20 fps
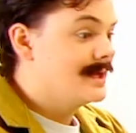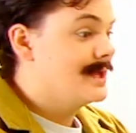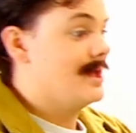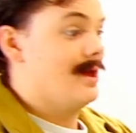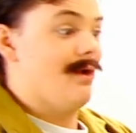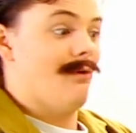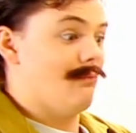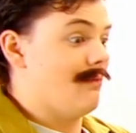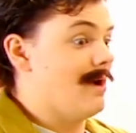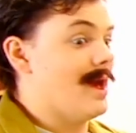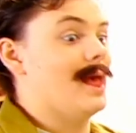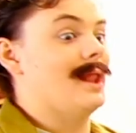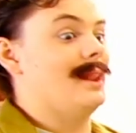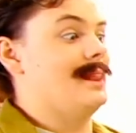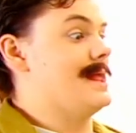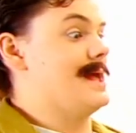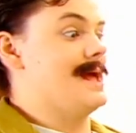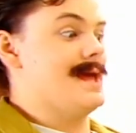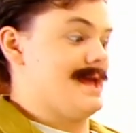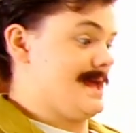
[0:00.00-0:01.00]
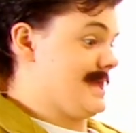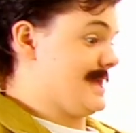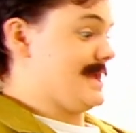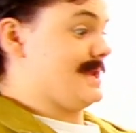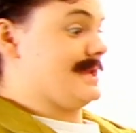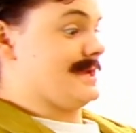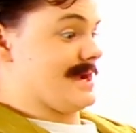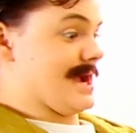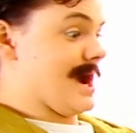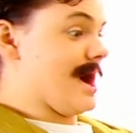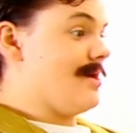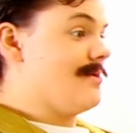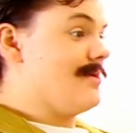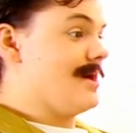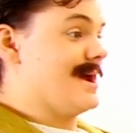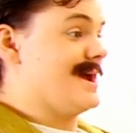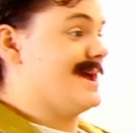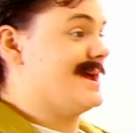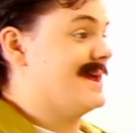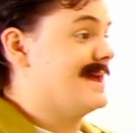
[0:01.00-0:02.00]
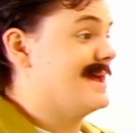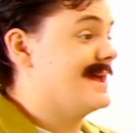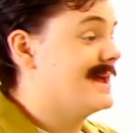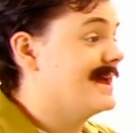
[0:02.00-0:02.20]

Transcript: Well? Well, here you go.